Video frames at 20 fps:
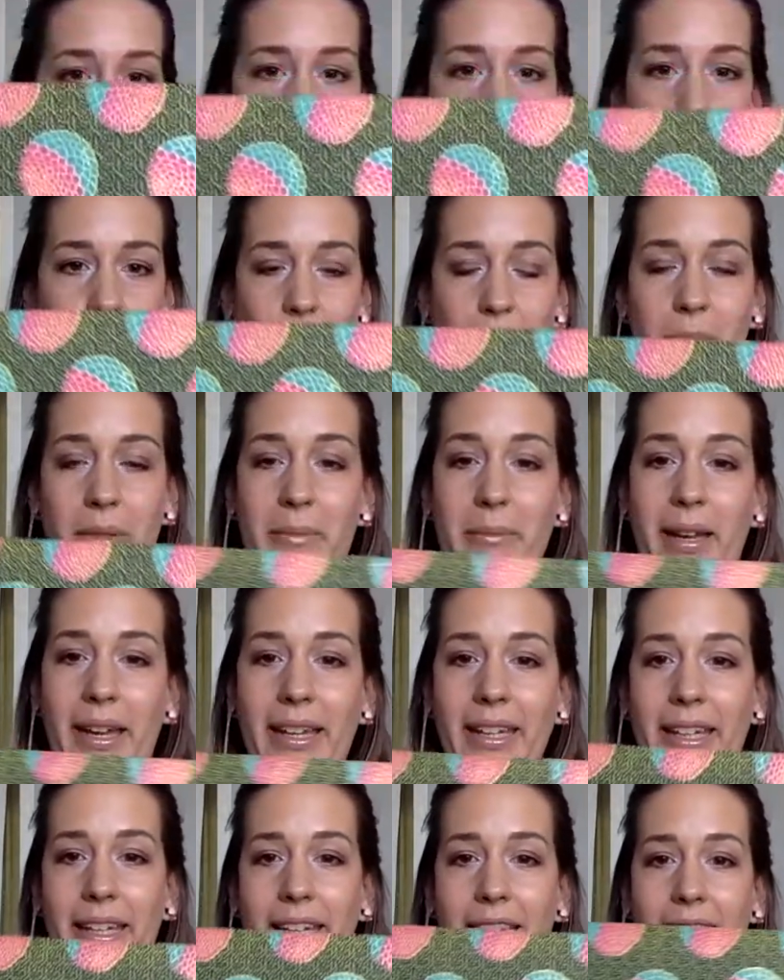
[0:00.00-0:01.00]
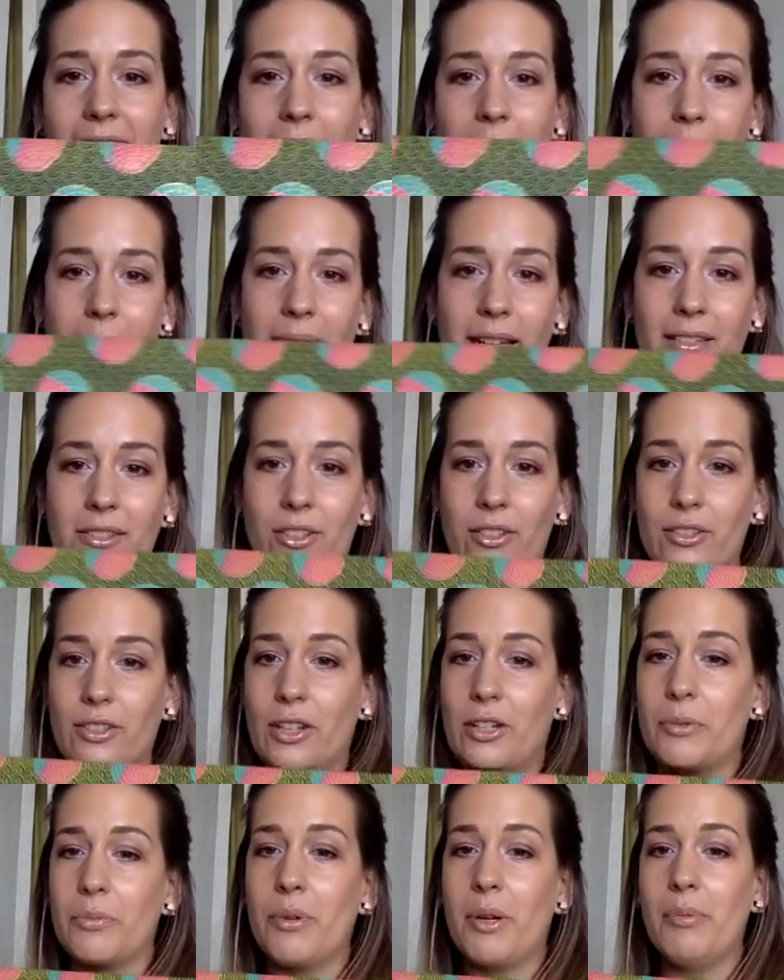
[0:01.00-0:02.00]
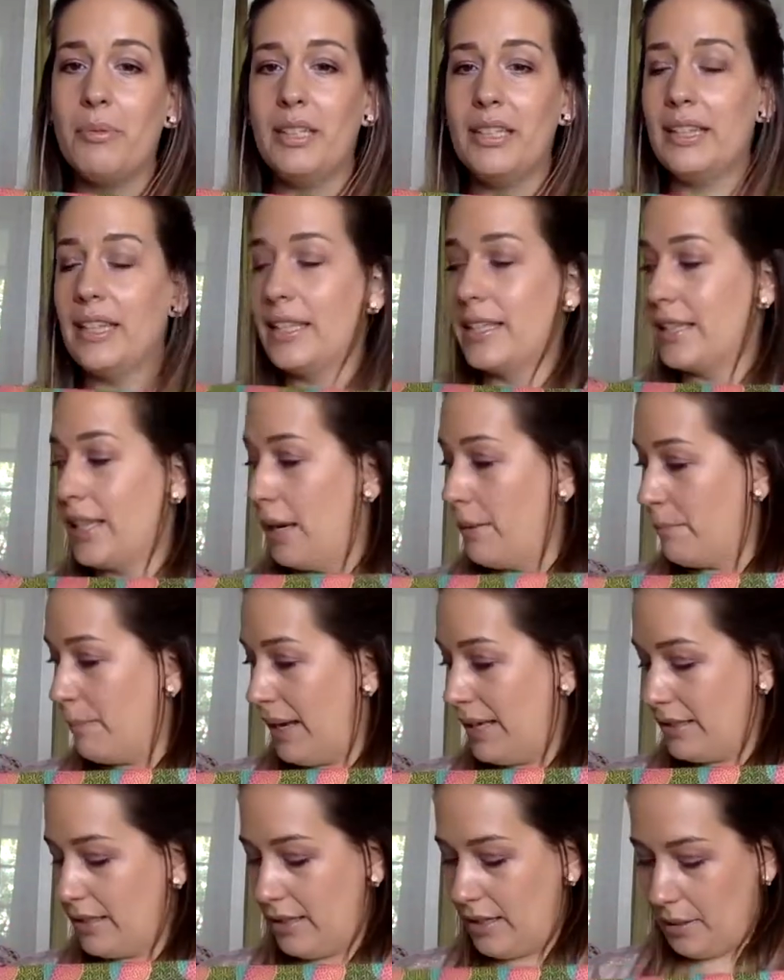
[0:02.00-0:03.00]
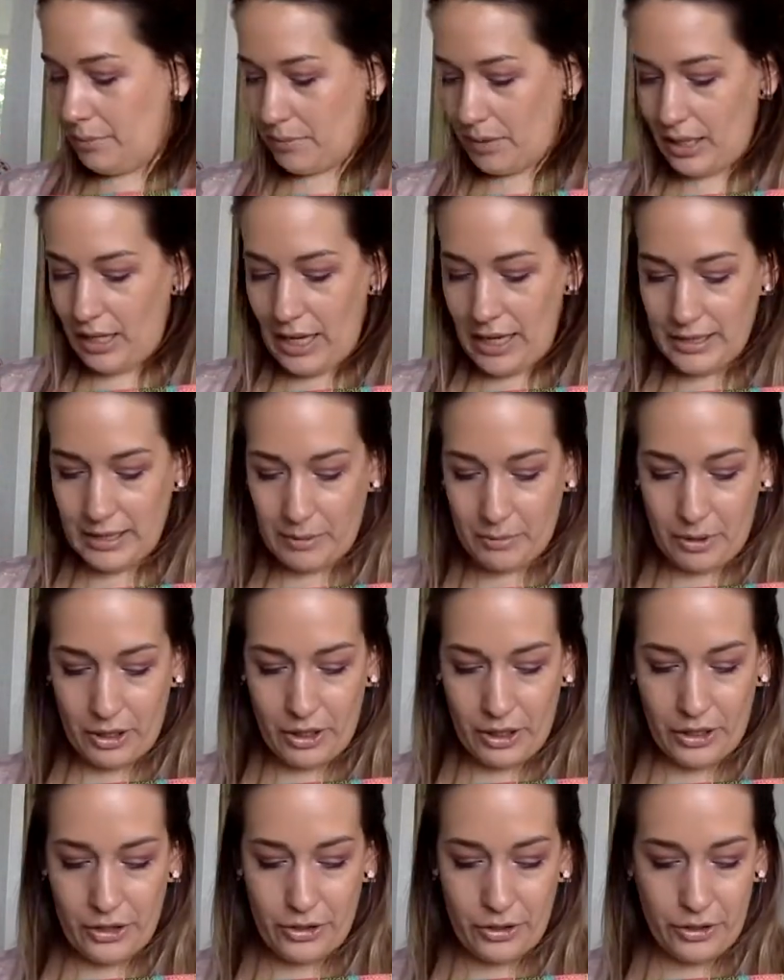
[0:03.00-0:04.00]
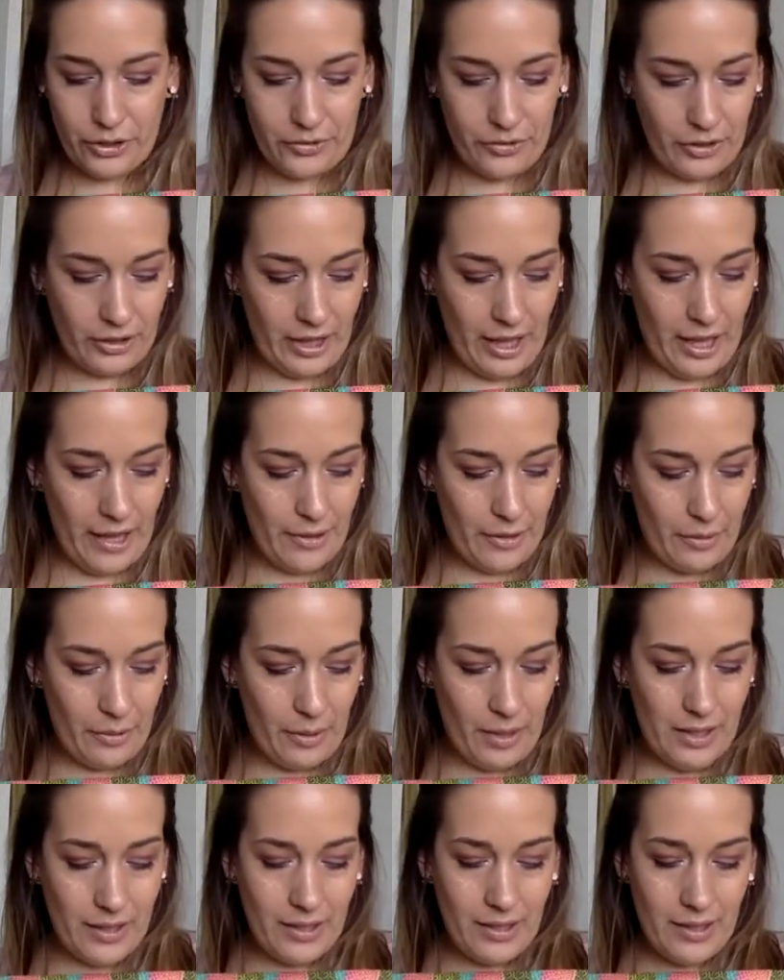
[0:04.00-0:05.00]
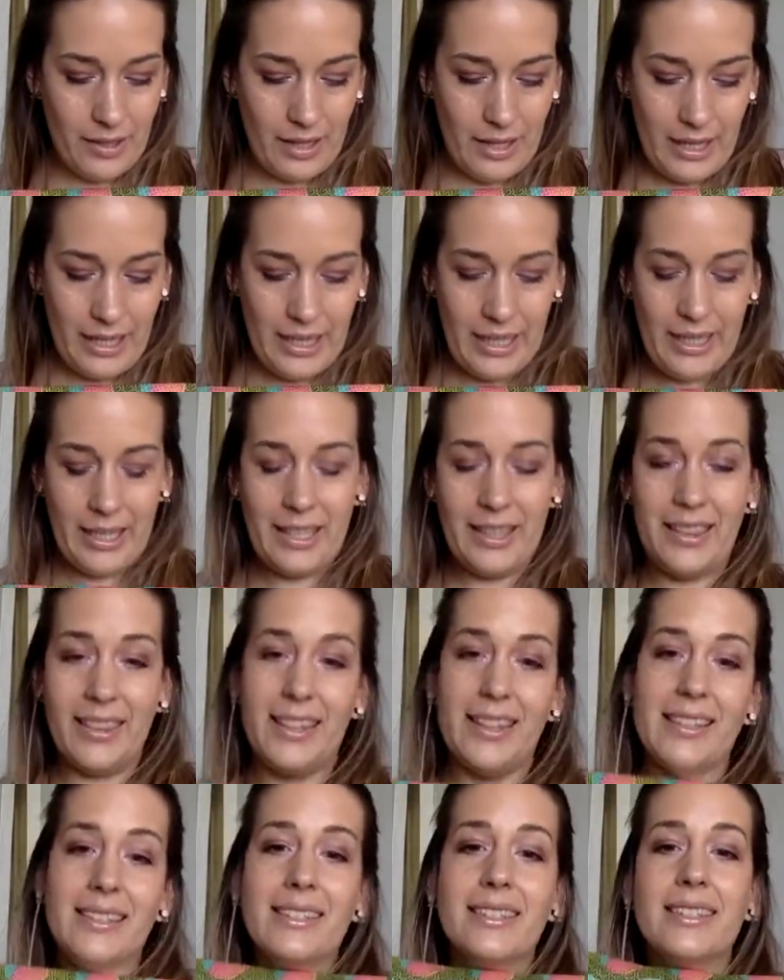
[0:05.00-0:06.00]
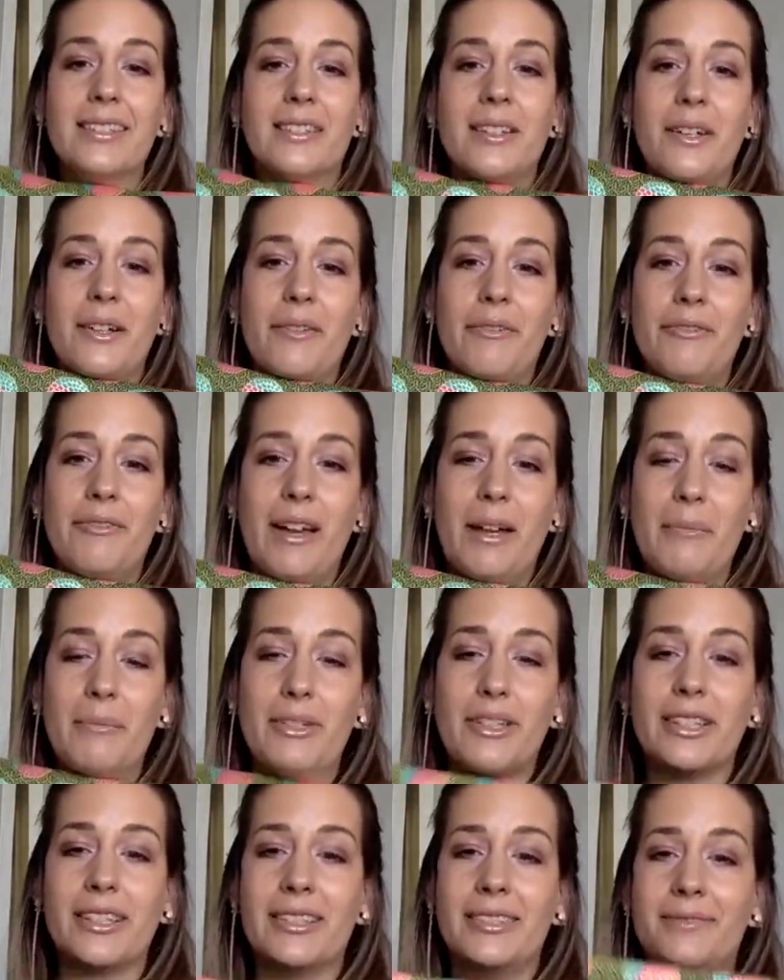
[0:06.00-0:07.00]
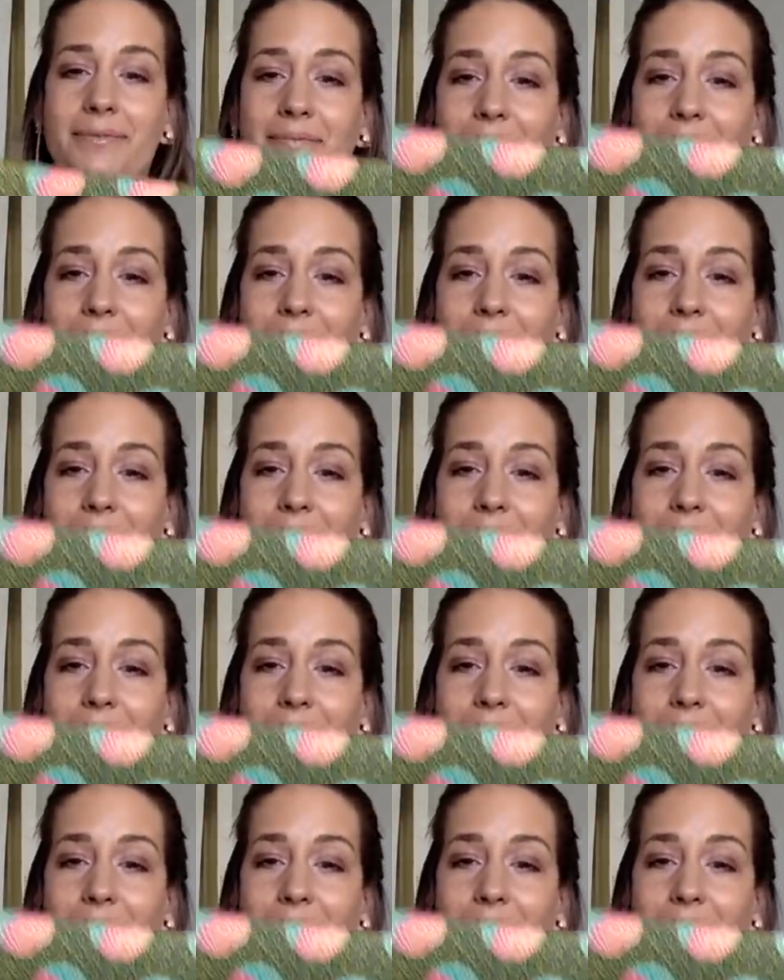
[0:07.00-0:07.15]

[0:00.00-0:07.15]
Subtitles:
also be making a pencil skirt, probably the same pattern as I'm going to use for the other one in this fabric.